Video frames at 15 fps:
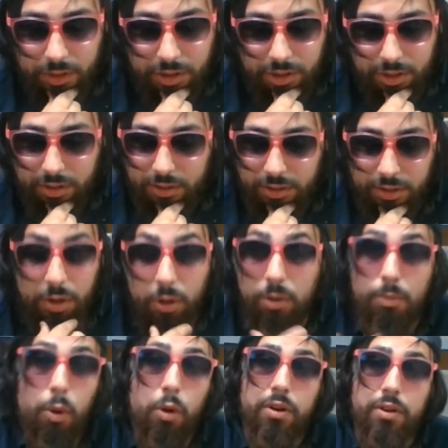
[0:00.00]
just so
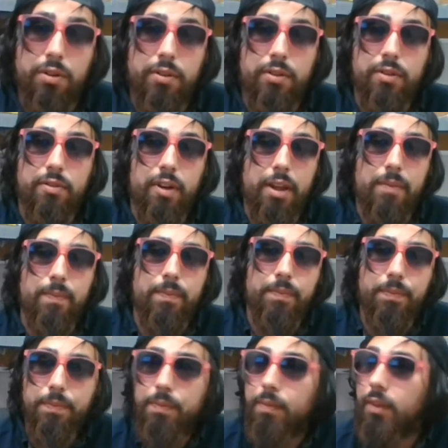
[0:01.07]
important, right?
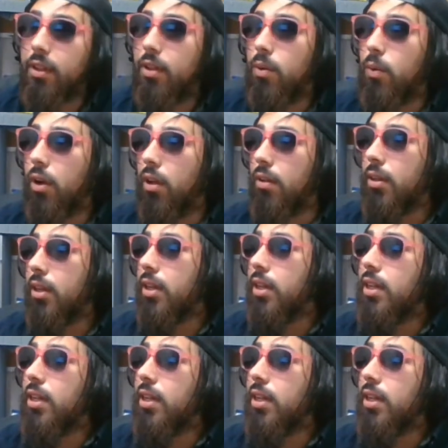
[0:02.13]
Well,